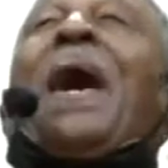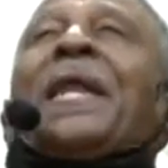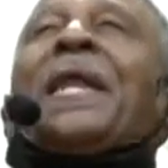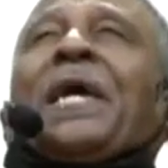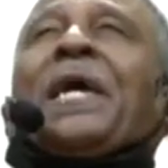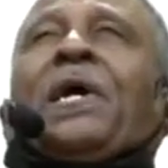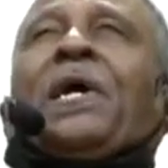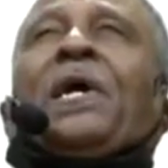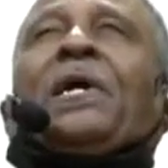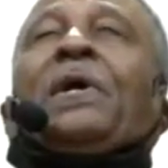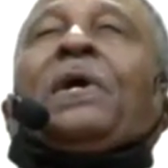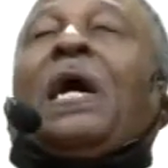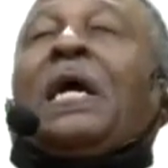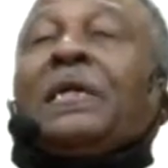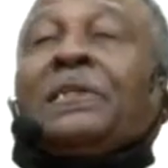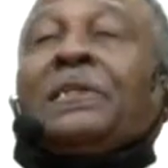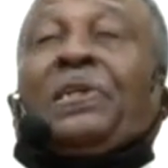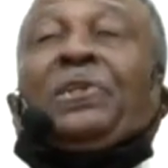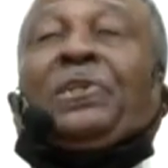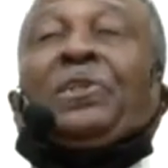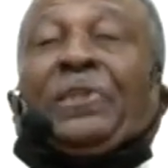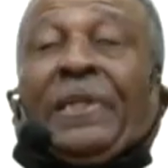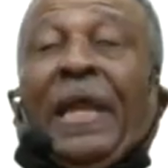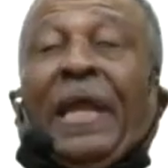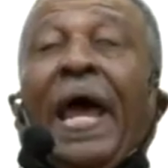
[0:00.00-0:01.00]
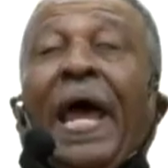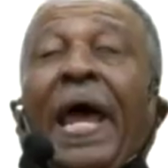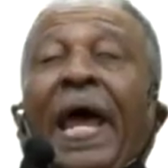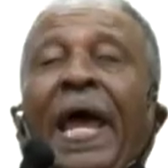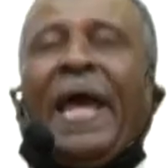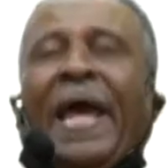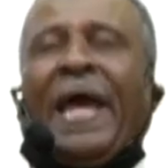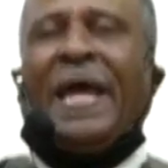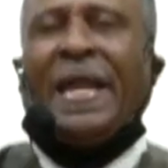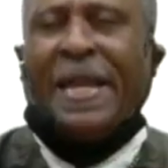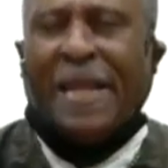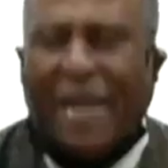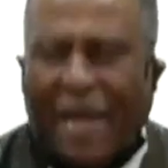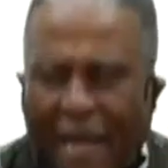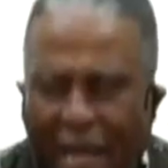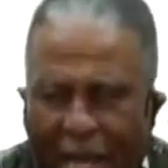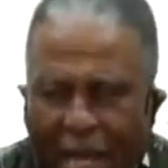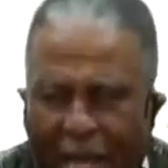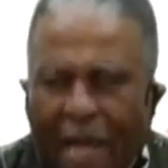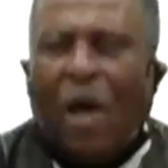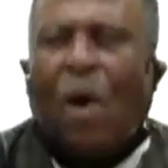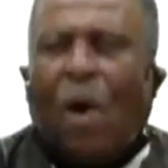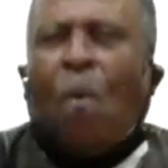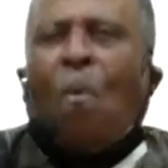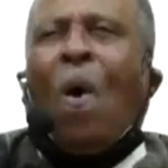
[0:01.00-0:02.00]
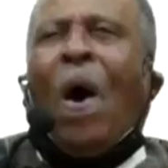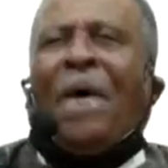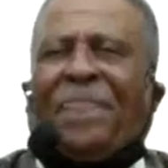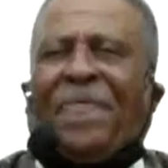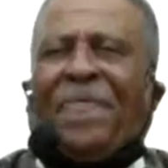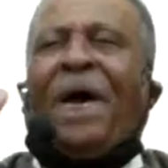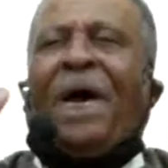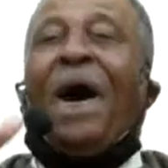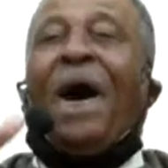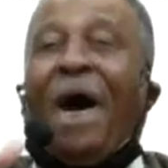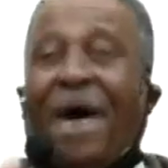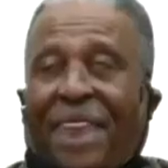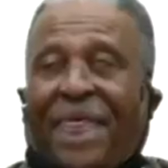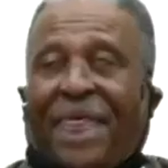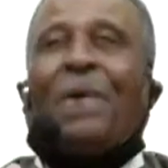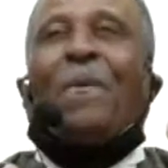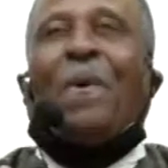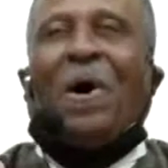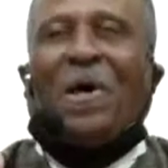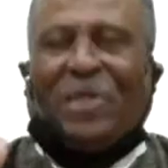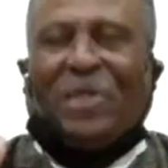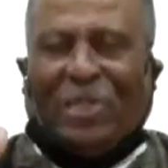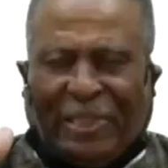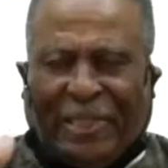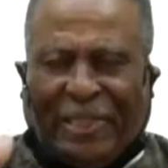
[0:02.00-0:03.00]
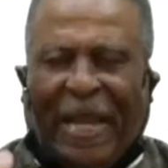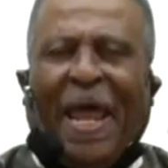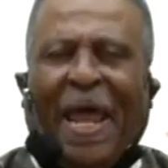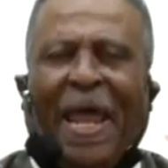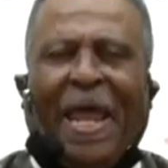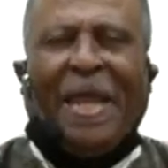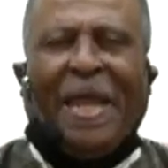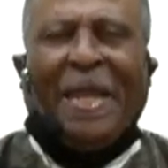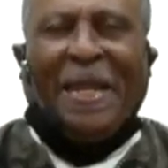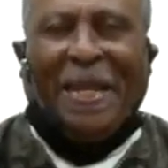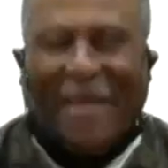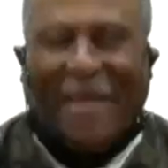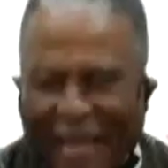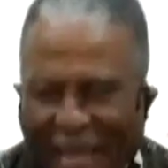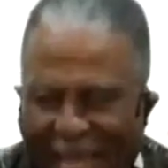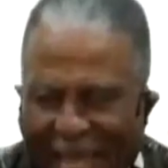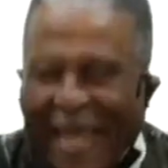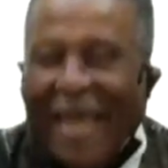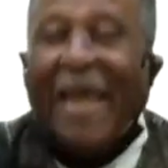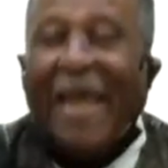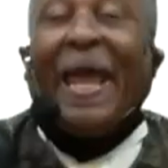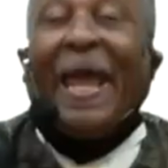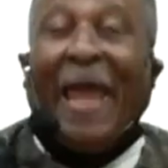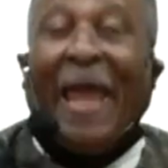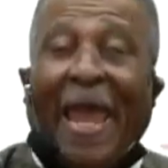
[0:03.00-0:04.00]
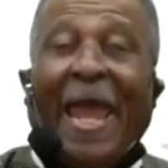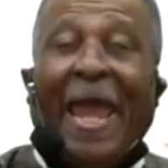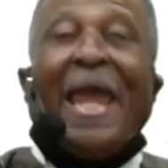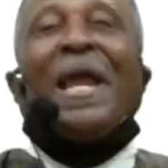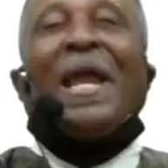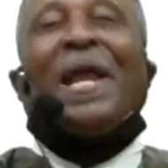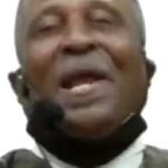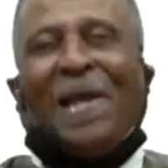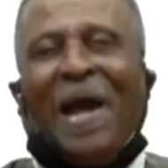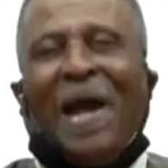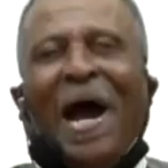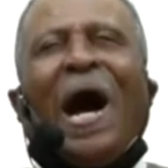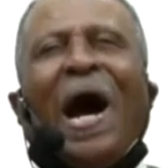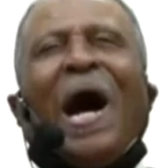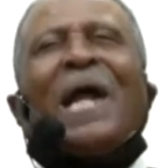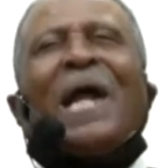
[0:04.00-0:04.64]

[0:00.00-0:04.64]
could understand what the other was saying. Ain't God